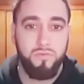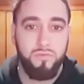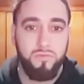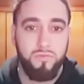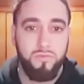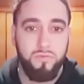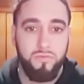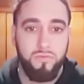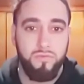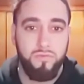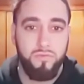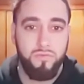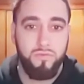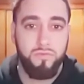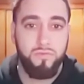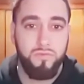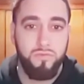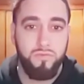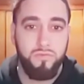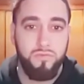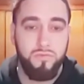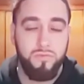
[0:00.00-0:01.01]

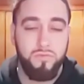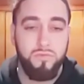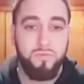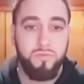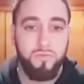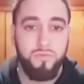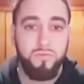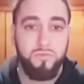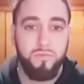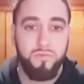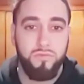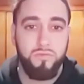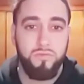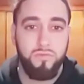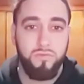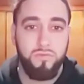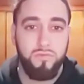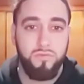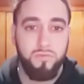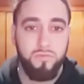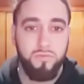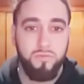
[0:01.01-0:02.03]

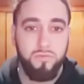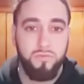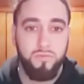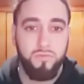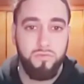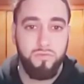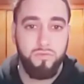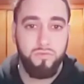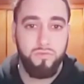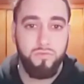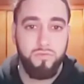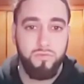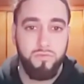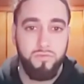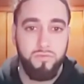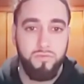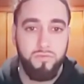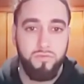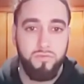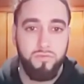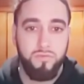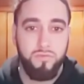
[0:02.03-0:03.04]

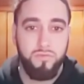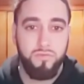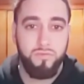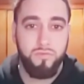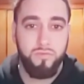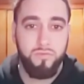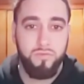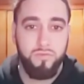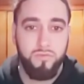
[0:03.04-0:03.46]
(not speaking)